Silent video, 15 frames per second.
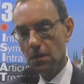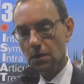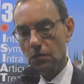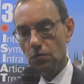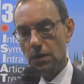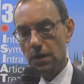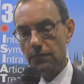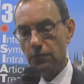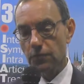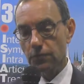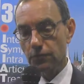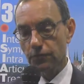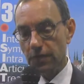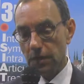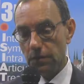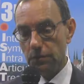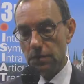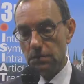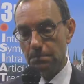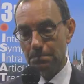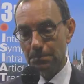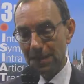we have a
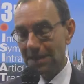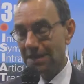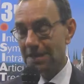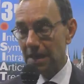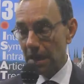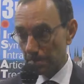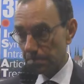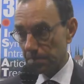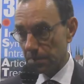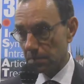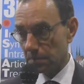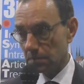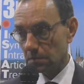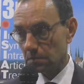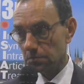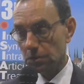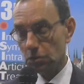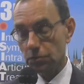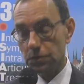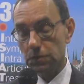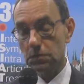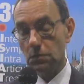very big gap
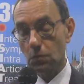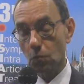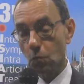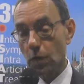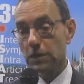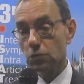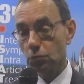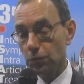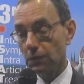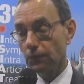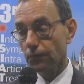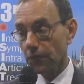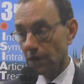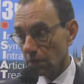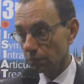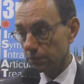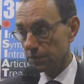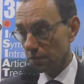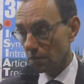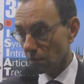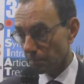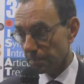between what we feel with
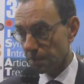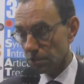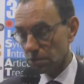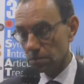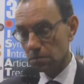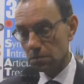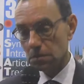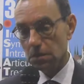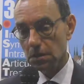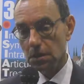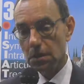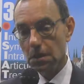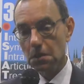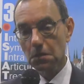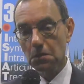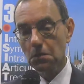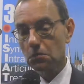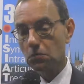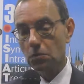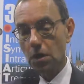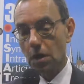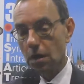our patient.
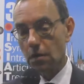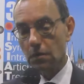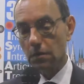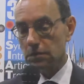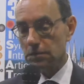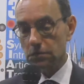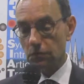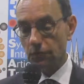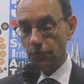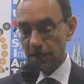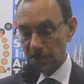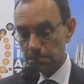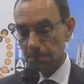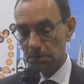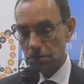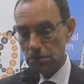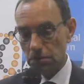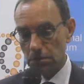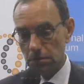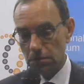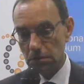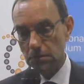We are, in the vast
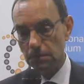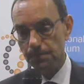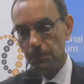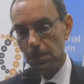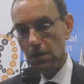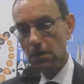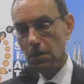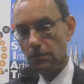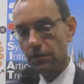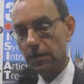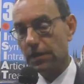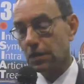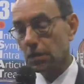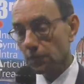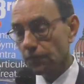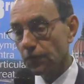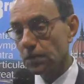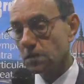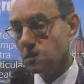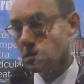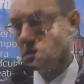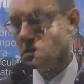majority, very
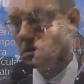confident in